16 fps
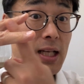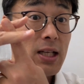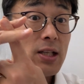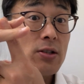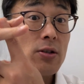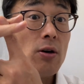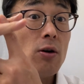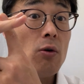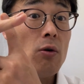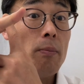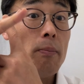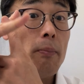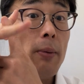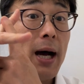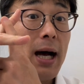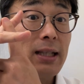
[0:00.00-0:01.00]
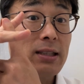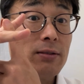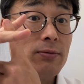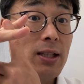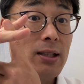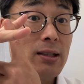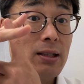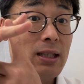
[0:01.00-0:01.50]
So parts of
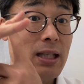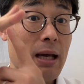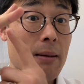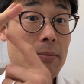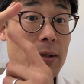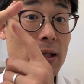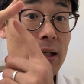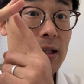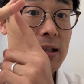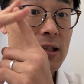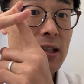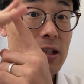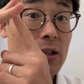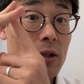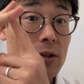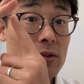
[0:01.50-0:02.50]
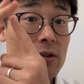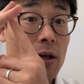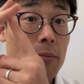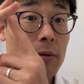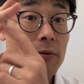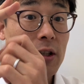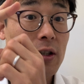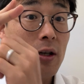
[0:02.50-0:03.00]
it can be sitting on
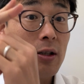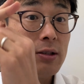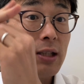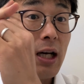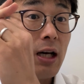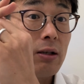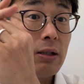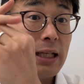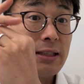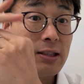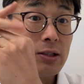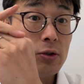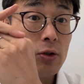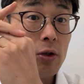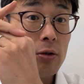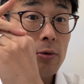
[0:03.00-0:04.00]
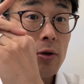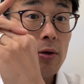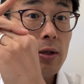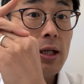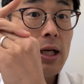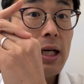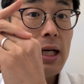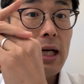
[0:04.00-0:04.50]
top of the condyle, as in normal,
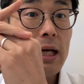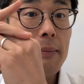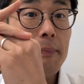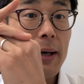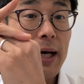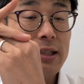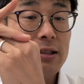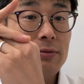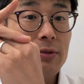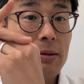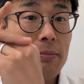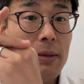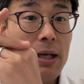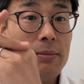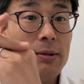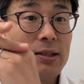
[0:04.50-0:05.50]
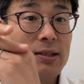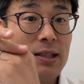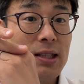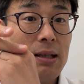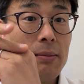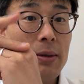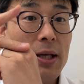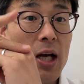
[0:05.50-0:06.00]
and parts of it may be
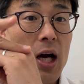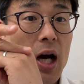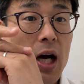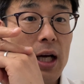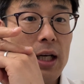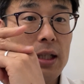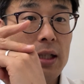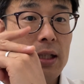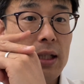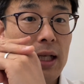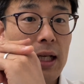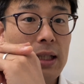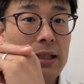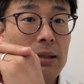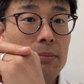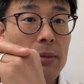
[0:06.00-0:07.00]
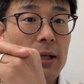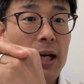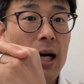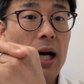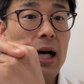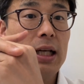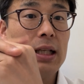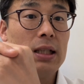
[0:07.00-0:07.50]
sitting behind, as in
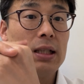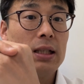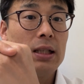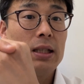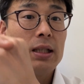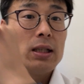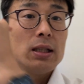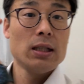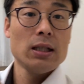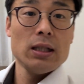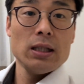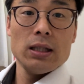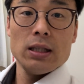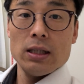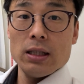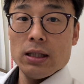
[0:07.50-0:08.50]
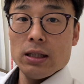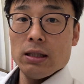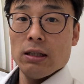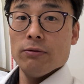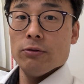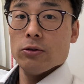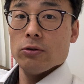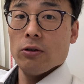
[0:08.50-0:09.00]
behind,
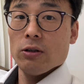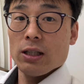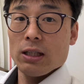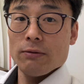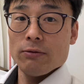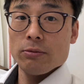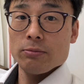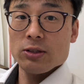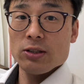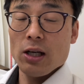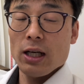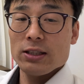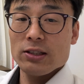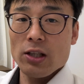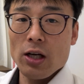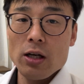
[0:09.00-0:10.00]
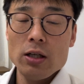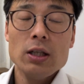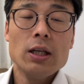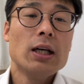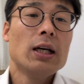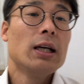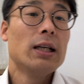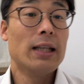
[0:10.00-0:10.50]
if you look at it from side. So
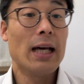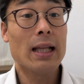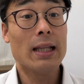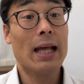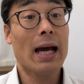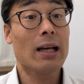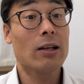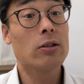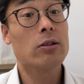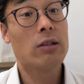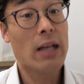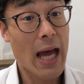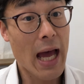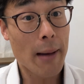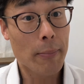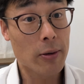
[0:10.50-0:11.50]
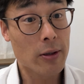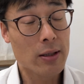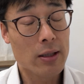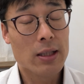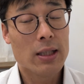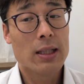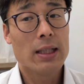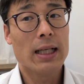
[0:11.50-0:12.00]
that could
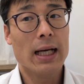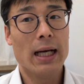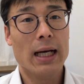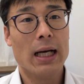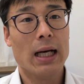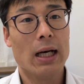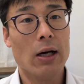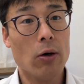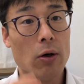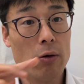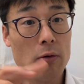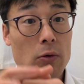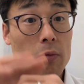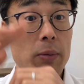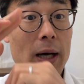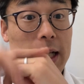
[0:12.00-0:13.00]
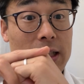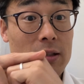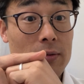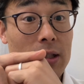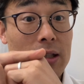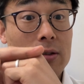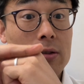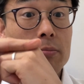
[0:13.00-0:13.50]
happen, or parts of
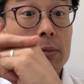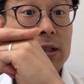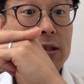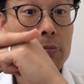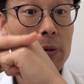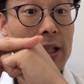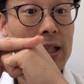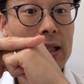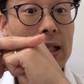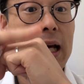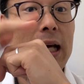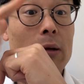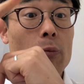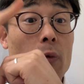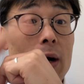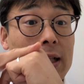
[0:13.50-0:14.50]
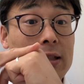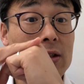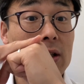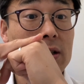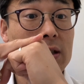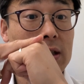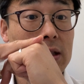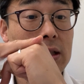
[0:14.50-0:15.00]
it could be split, and one's
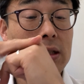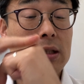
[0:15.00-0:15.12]
on